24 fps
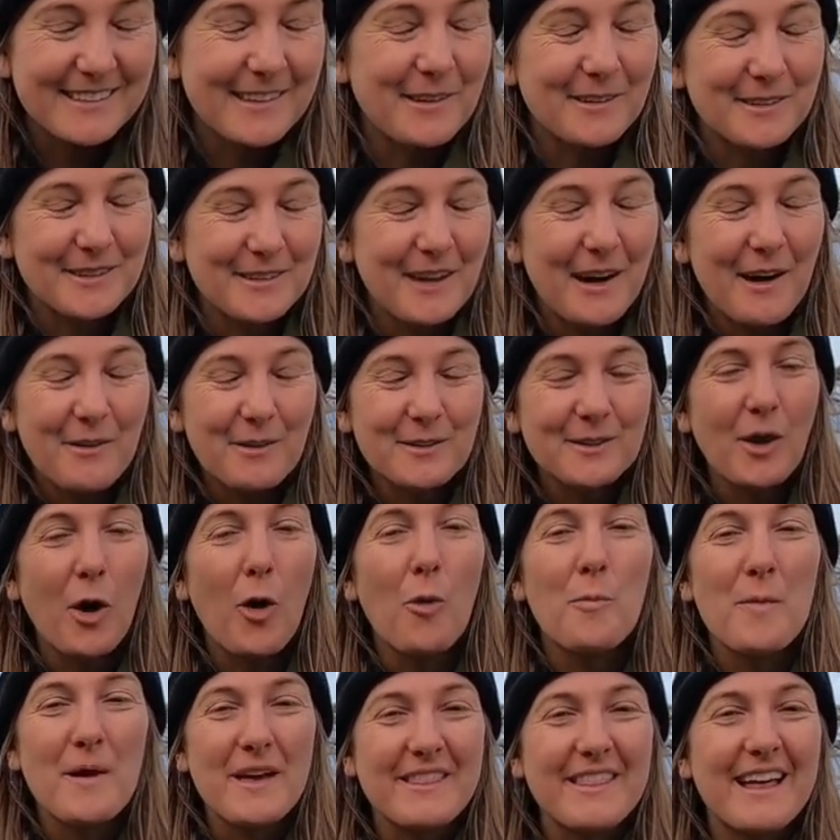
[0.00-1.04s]
So I was
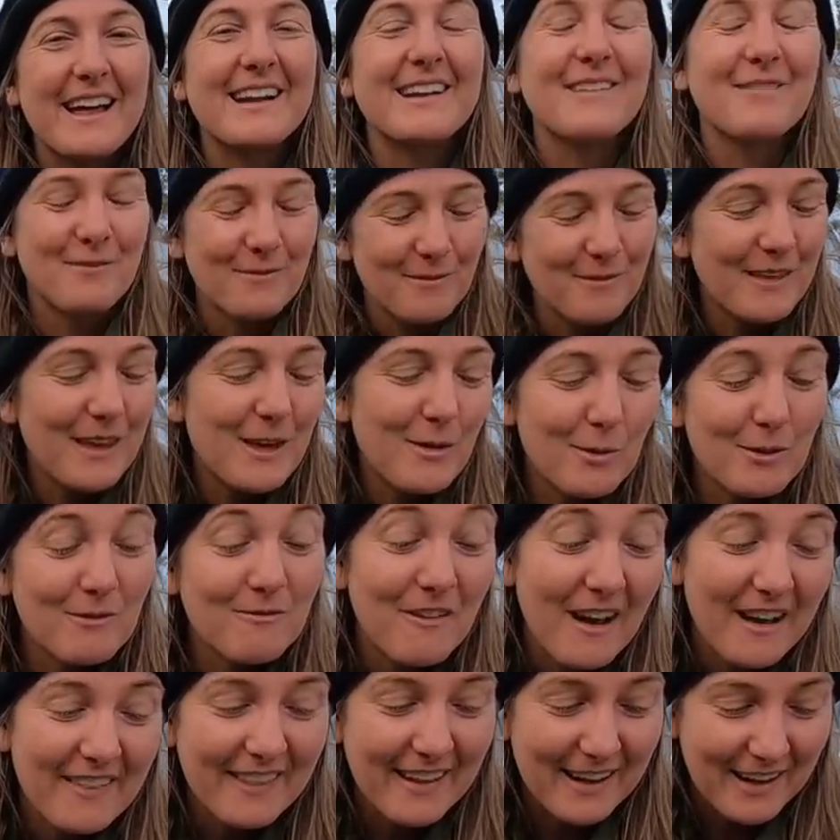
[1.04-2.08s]
hoping that he wouldn't
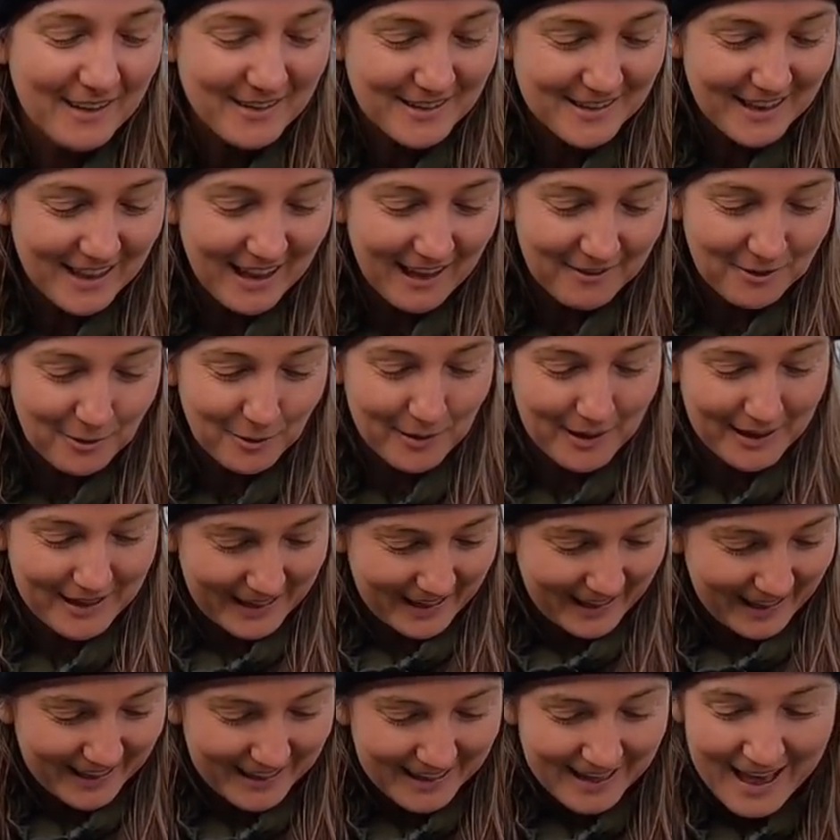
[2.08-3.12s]
find that out until after
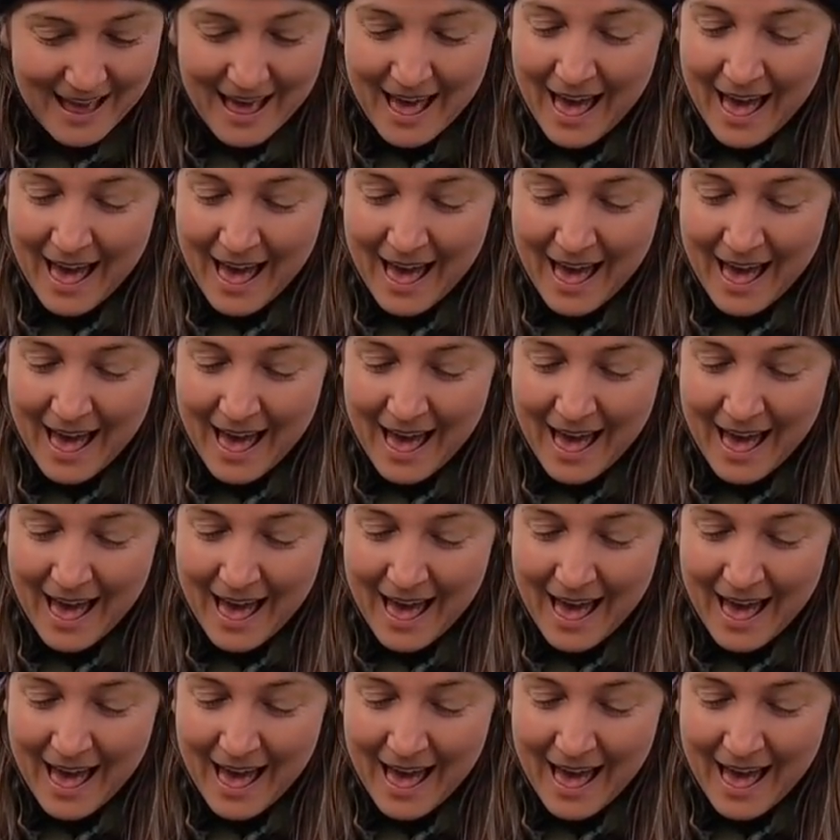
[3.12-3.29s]
eating it.